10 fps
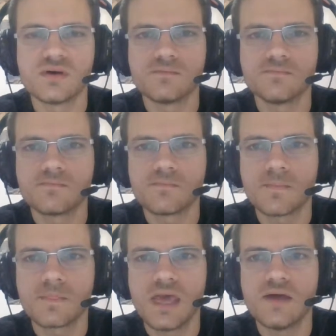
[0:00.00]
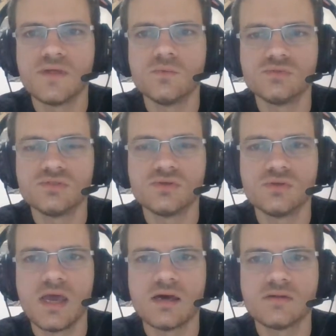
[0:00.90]
how that will
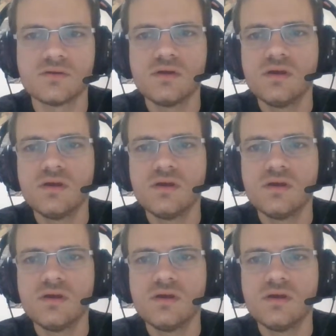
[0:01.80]
turn out.